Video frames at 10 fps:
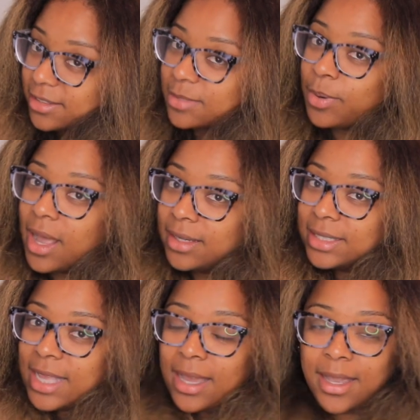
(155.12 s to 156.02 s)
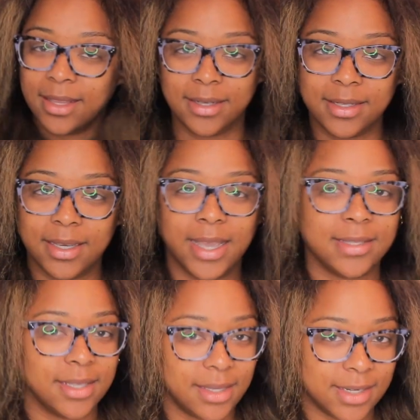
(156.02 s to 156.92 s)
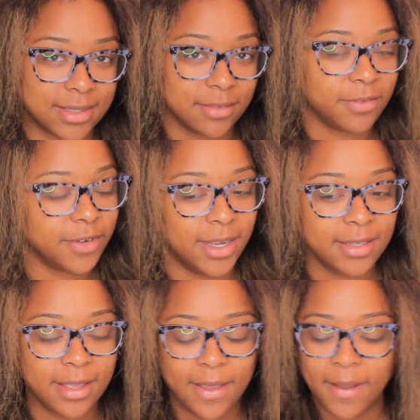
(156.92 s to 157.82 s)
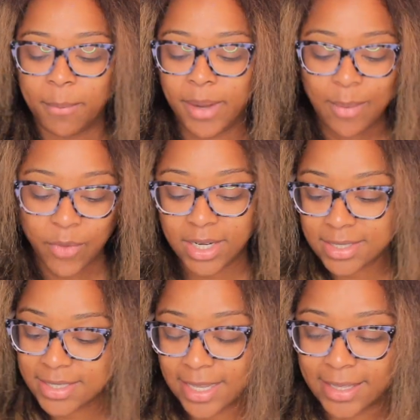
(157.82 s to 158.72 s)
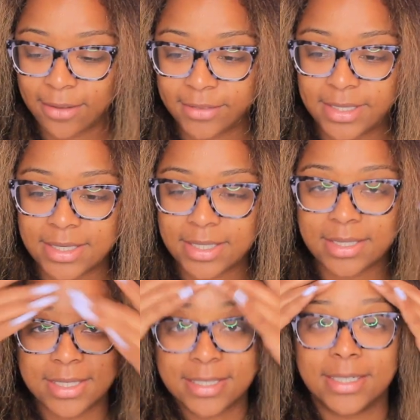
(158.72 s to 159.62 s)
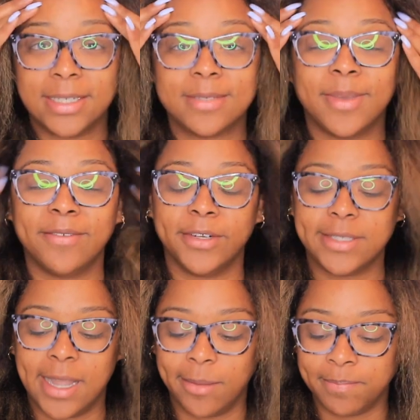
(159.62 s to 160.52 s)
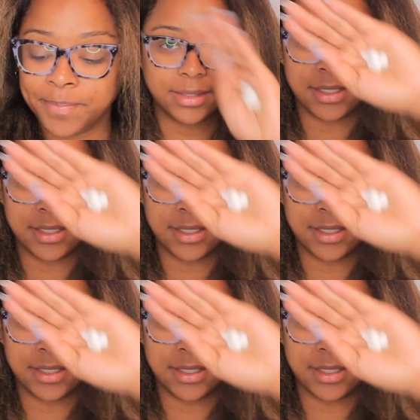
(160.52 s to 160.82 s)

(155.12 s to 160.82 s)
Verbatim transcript: is probably not gonna look as good as the front, but I'm willing to take that risk since it is my first time. I